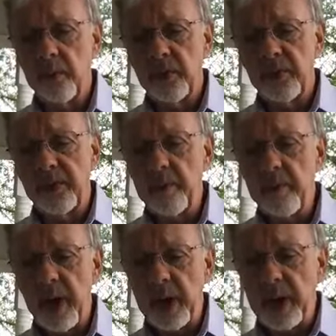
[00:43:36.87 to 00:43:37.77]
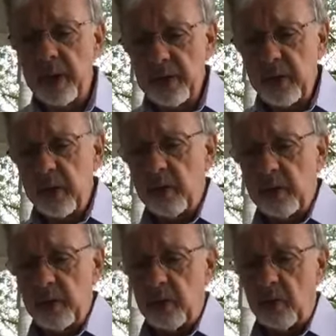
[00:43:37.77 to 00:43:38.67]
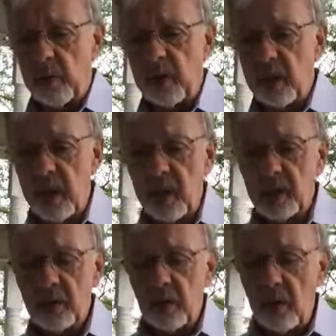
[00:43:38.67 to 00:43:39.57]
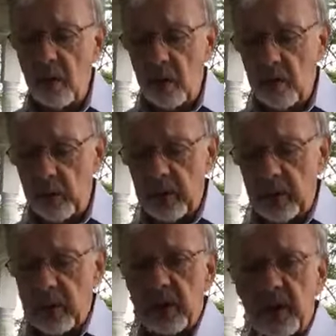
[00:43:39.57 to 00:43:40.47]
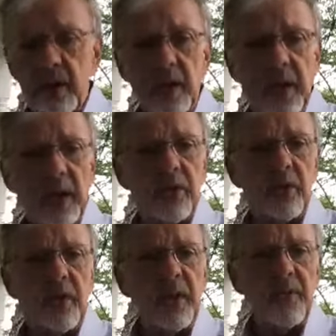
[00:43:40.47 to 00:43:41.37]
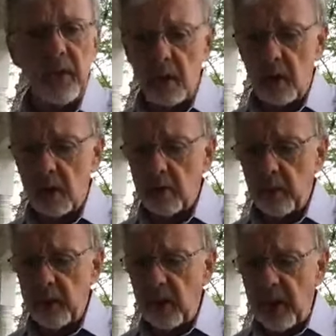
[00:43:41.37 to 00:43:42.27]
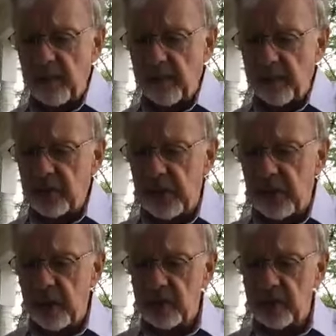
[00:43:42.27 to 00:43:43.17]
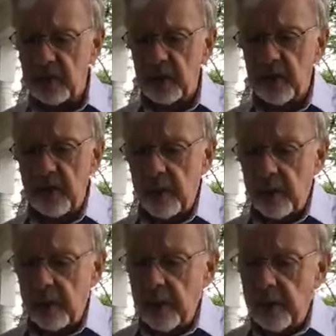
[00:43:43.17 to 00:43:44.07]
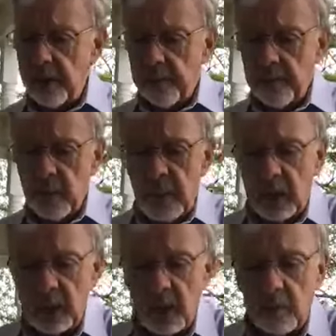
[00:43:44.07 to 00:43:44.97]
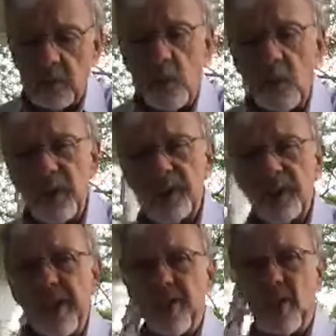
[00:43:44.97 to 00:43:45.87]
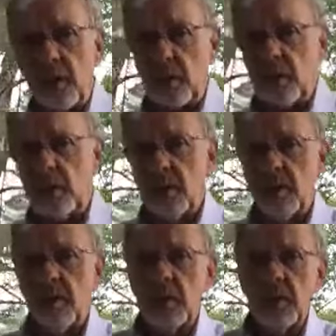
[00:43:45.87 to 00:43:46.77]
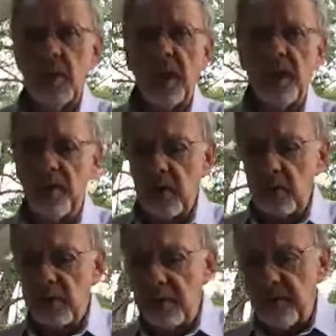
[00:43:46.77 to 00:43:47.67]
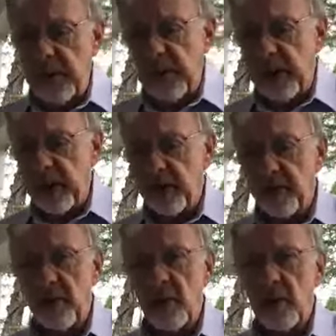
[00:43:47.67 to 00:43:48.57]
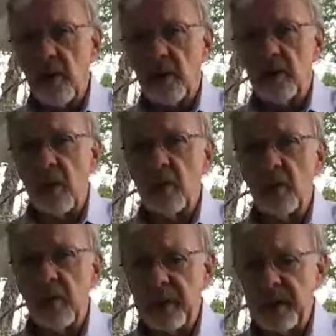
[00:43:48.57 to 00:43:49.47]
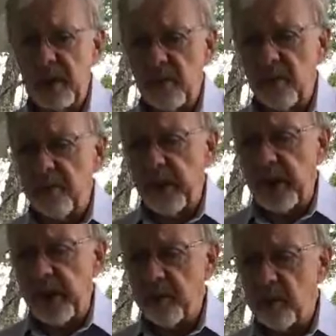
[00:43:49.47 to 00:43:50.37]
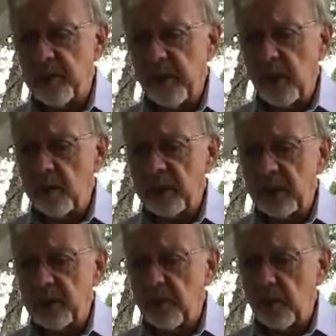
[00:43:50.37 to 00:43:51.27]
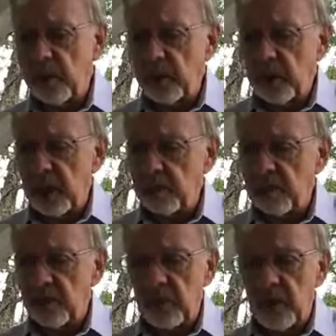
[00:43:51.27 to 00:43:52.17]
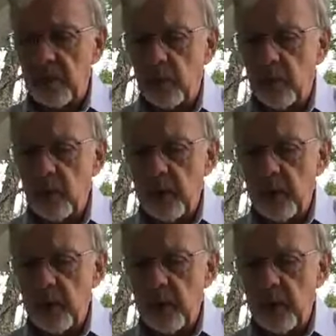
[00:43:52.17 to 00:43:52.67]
Somebody to turn to when things are hard, when things are difficult, when life is challenging. In Psalm 27 and verse 5, Psalm 27 5, the psalmist says, For in times of trouble,